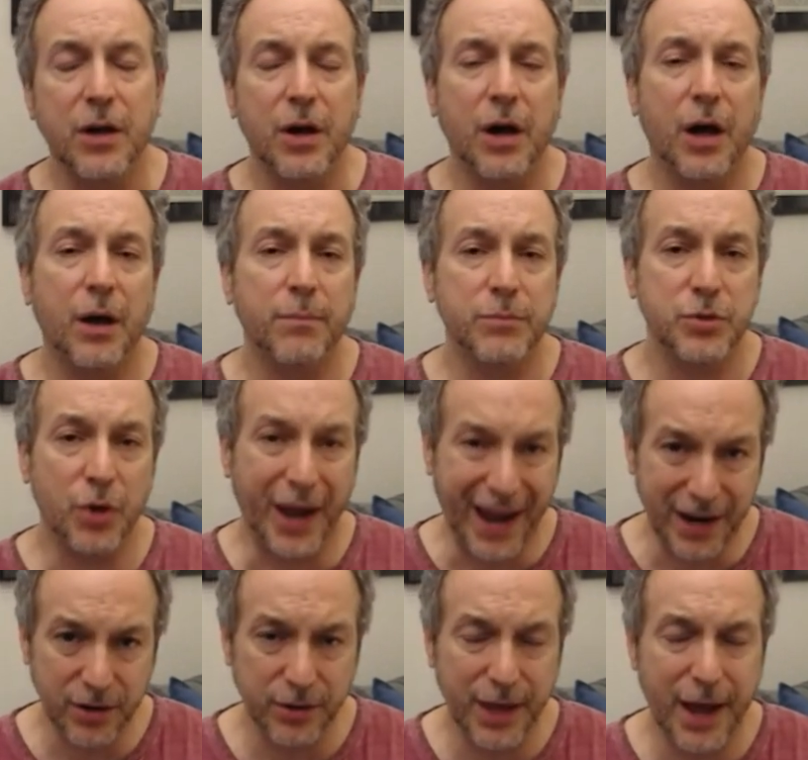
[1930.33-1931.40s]
um, to
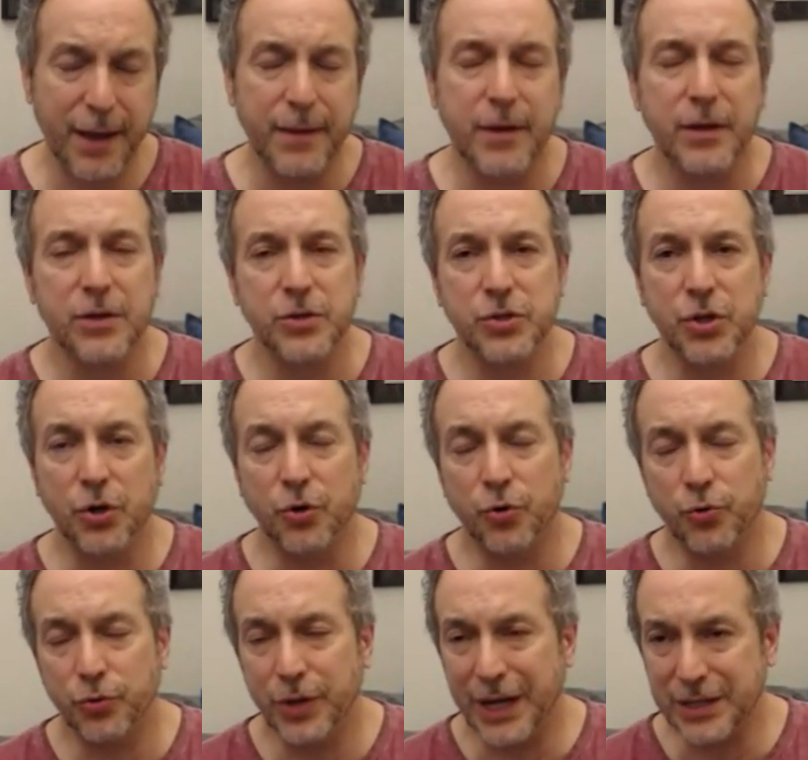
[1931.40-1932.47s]
handle that.
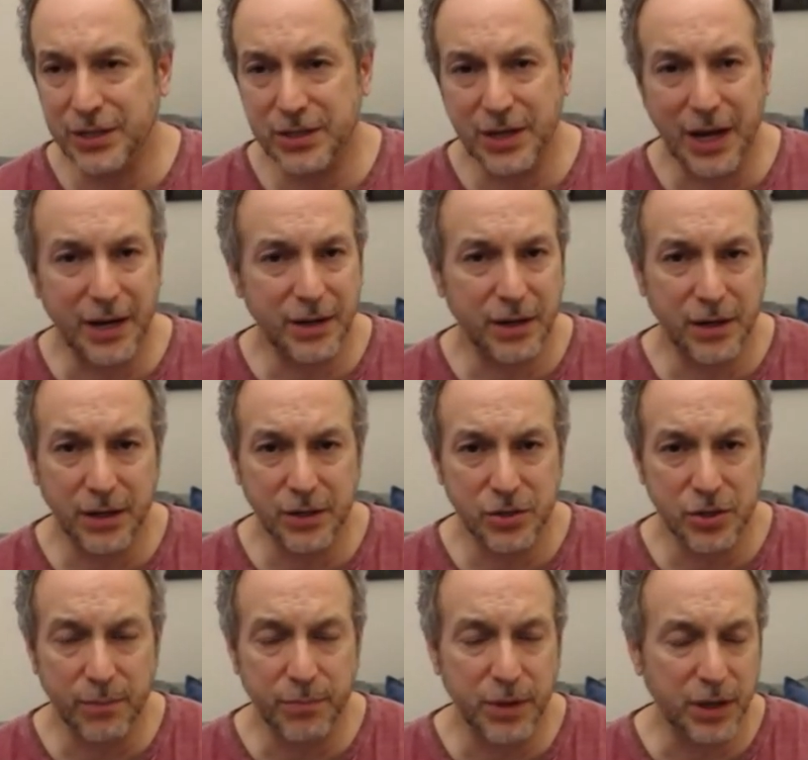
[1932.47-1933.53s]
So that's not uh,
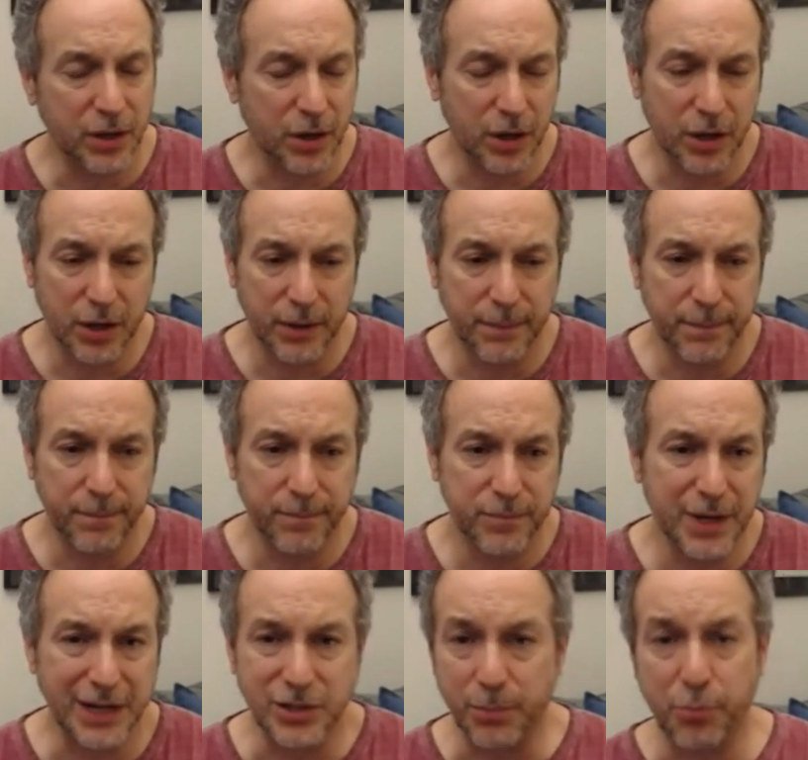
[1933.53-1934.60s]
something um,
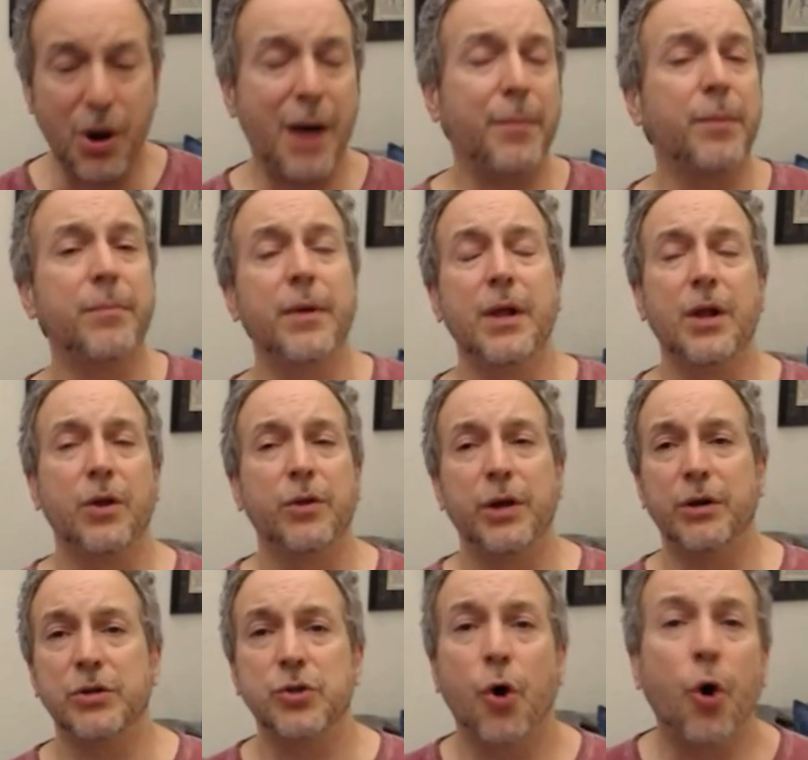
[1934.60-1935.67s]
that's a problem.
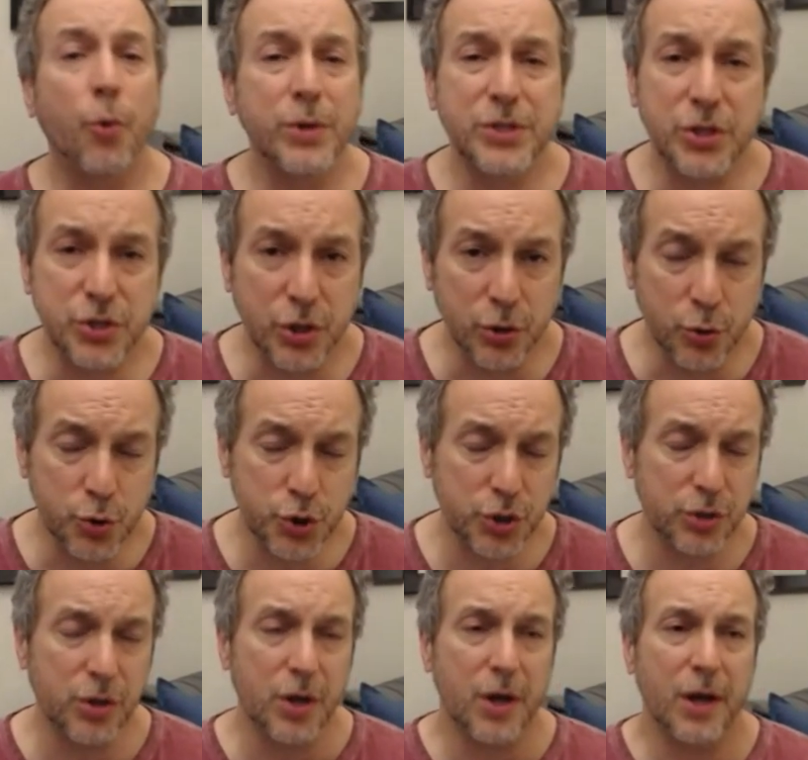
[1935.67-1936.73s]
There's always a
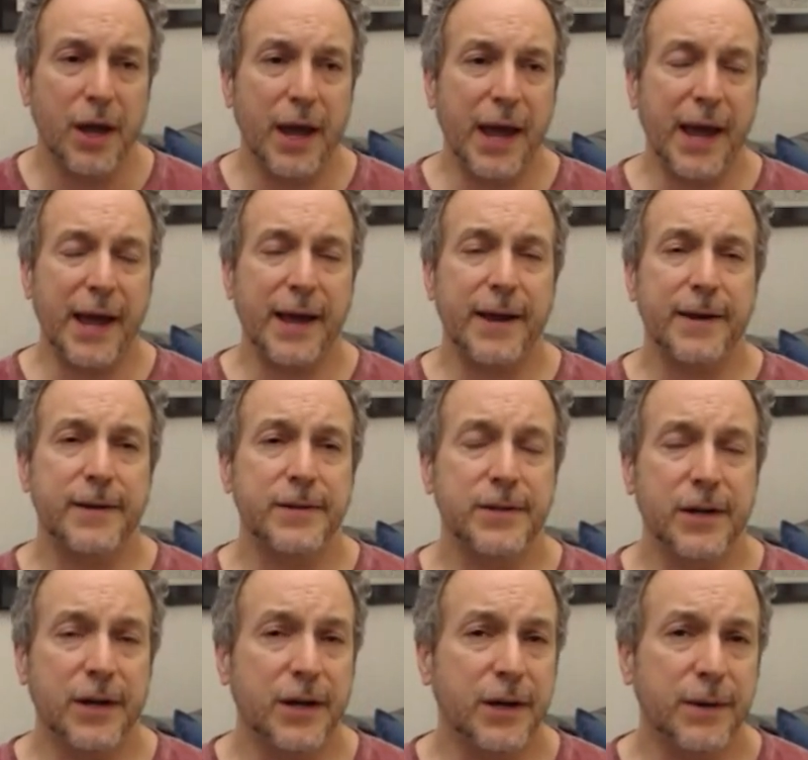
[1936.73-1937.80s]
solution and
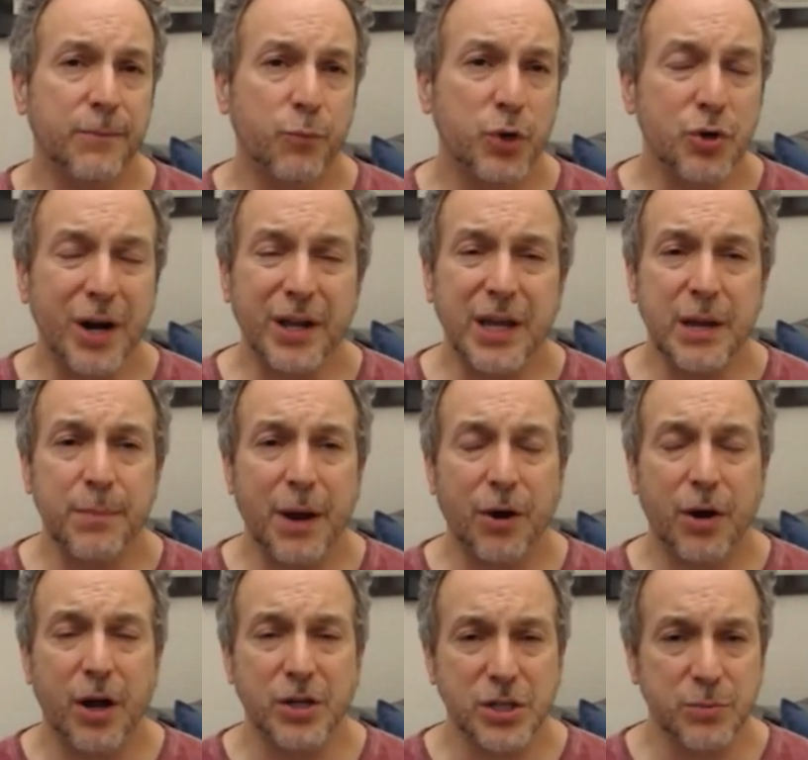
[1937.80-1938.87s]
um, we try to keep our
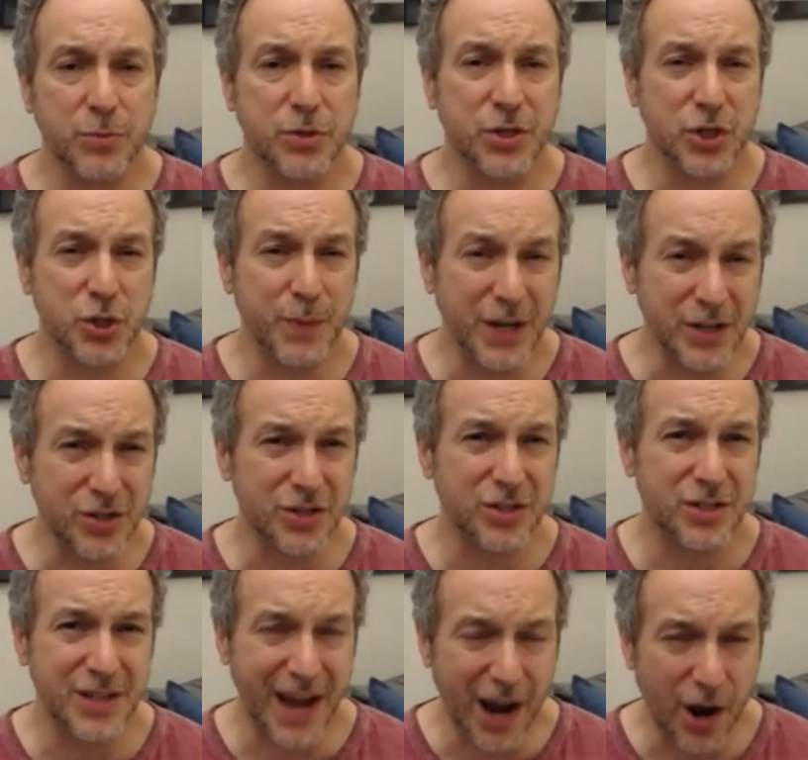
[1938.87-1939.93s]
customers' expenses
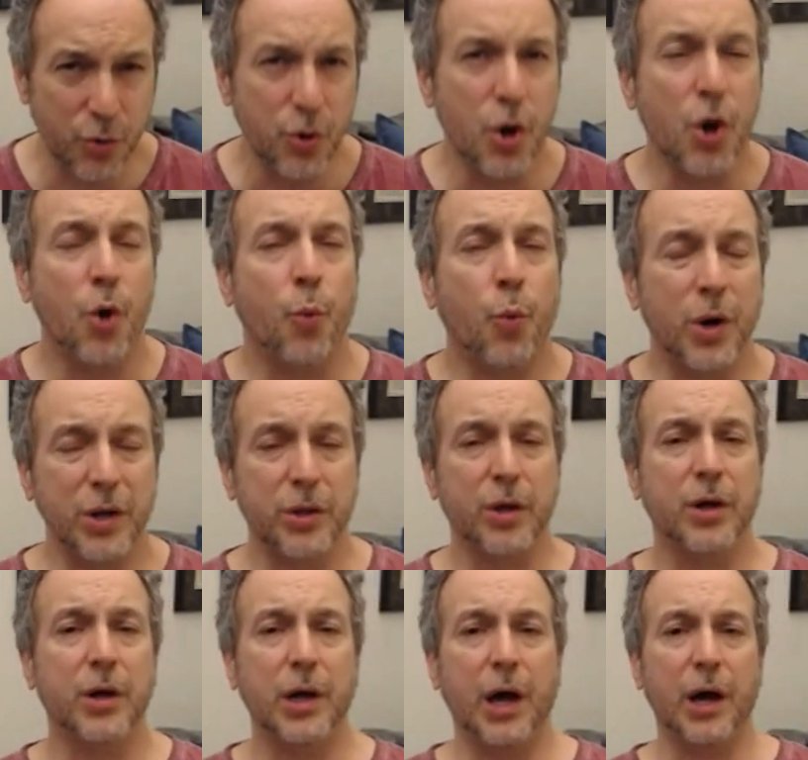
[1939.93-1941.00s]
down. One of the
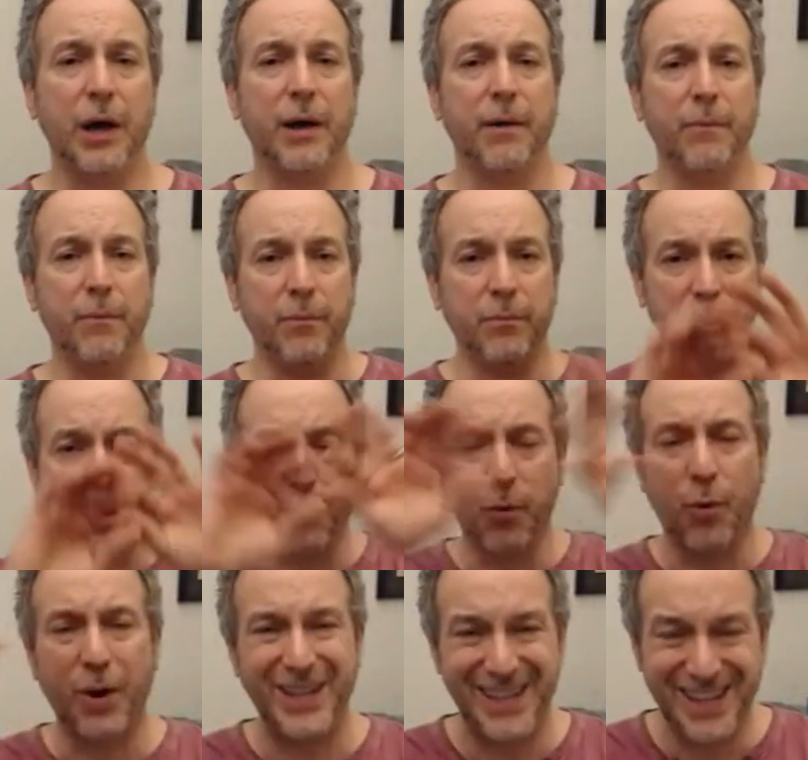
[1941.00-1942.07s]
uh, number
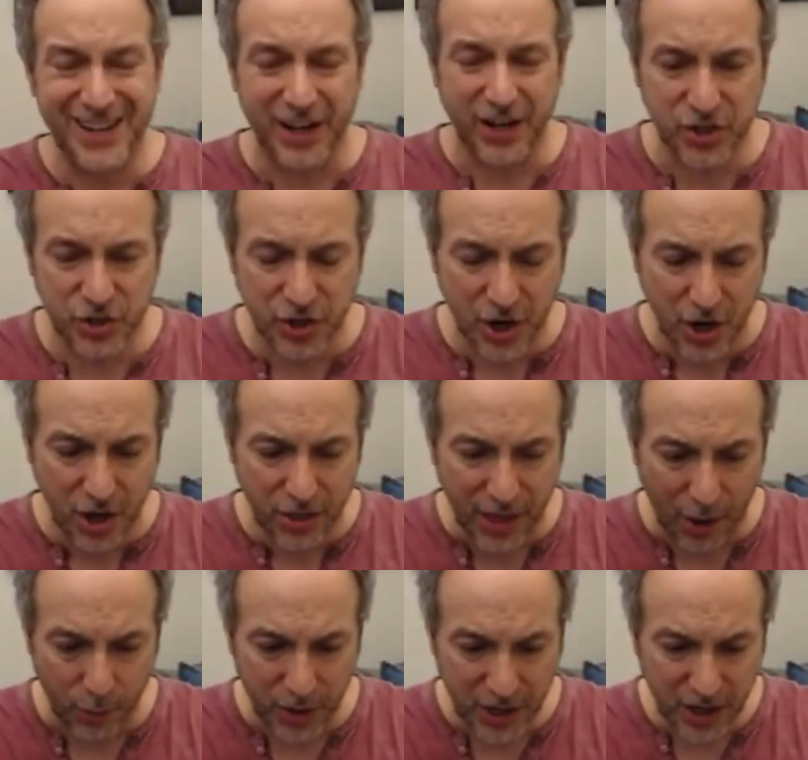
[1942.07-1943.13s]
one edicts
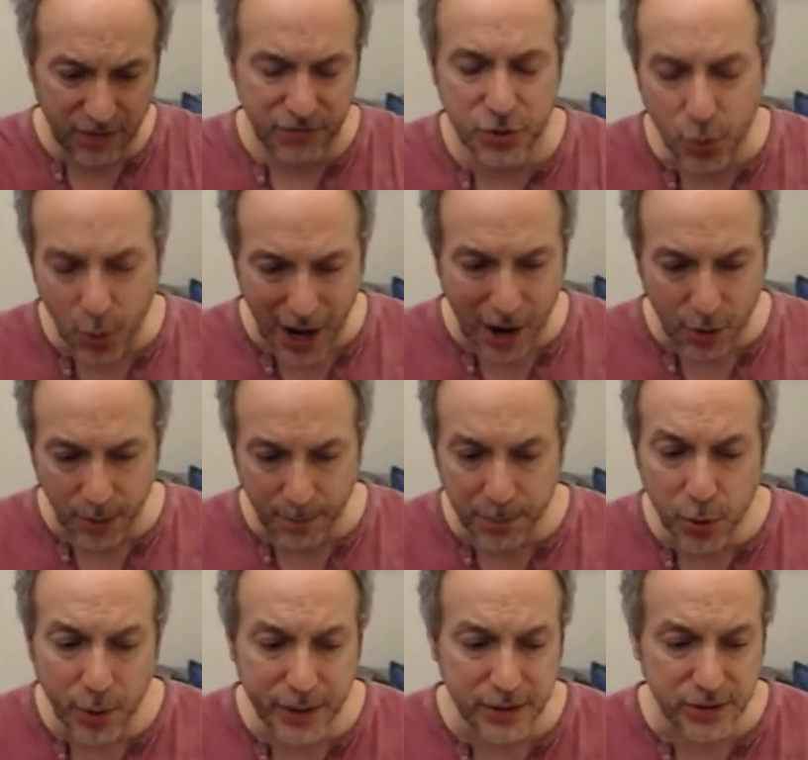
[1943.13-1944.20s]
that we give to our
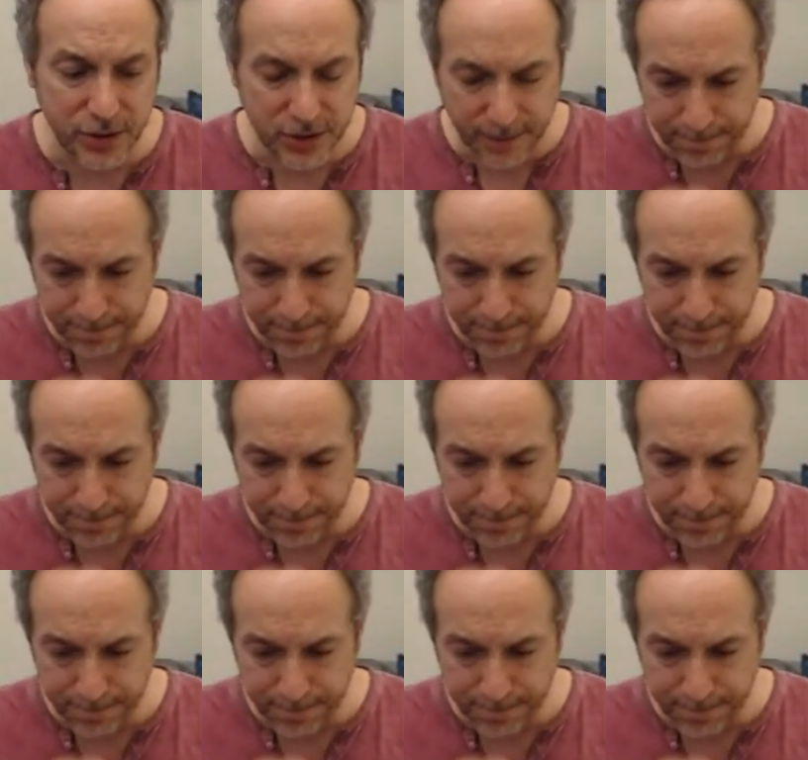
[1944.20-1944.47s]
employees is